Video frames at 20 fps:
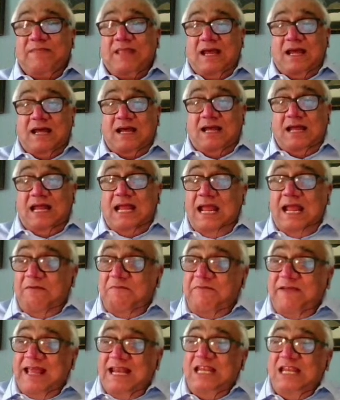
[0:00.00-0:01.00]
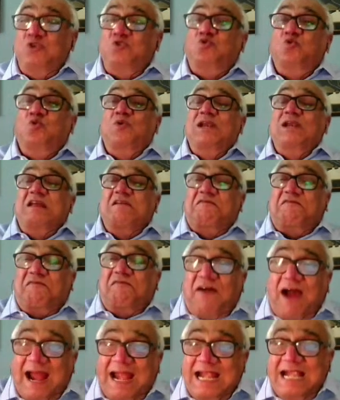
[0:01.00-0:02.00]
a very
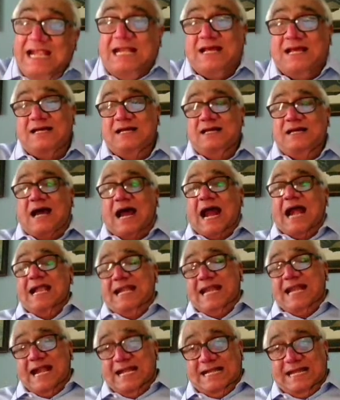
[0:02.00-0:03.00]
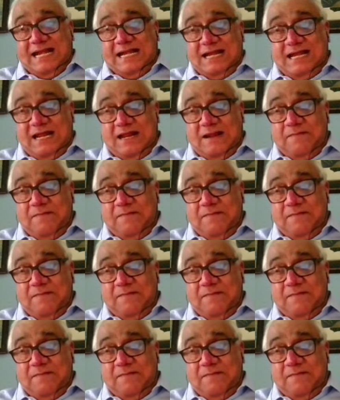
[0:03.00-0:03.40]
unified identity.